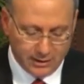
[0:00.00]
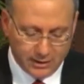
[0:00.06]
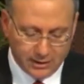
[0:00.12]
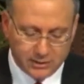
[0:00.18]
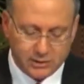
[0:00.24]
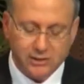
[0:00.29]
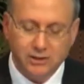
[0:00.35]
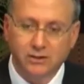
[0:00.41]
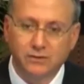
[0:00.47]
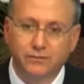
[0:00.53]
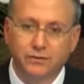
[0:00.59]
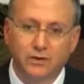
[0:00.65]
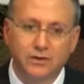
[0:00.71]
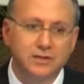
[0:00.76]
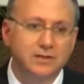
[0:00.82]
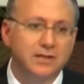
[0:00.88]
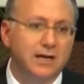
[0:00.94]
since
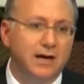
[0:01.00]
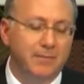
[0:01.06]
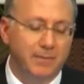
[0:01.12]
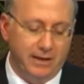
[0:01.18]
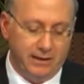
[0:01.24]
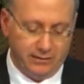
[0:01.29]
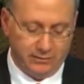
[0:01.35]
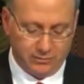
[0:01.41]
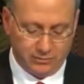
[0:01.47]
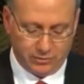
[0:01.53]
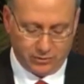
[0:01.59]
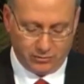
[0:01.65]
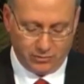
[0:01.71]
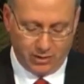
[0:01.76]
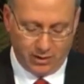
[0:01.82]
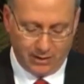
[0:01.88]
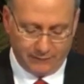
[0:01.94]
first coming
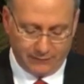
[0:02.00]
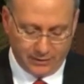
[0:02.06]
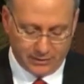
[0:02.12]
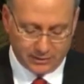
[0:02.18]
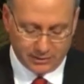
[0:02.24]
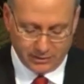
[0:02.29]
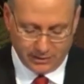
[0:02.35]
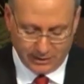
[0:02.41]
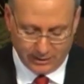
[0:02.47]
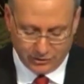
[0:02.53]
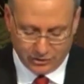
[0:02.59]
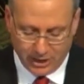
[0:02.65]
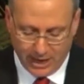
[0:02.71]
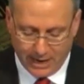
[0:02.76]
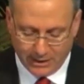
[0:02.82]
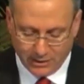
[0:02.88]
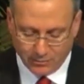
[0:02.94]
to office in
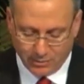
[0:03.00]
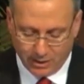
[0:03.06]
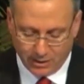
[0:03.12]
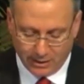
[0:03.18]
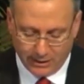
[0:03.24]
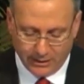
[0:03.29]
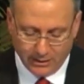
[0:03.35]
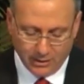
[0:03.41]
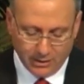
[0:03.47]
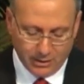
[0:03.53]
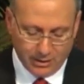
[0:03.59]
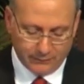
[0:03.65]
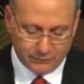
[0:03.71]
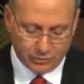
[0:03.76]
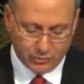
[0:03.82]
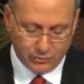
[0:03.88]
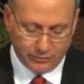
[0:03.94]
January
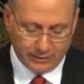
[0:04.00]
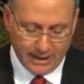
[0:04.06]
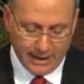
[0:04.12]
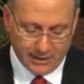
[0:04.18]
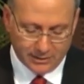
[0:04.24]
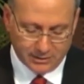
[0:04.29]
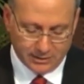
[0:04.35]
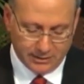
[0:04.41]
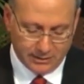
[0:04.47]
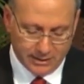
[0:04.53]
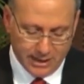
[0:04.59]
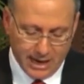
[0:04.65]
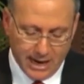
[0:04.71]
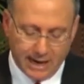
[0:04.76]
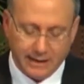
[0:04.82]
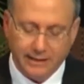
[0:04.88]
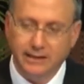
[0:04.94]
of
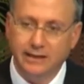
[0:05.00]
2009.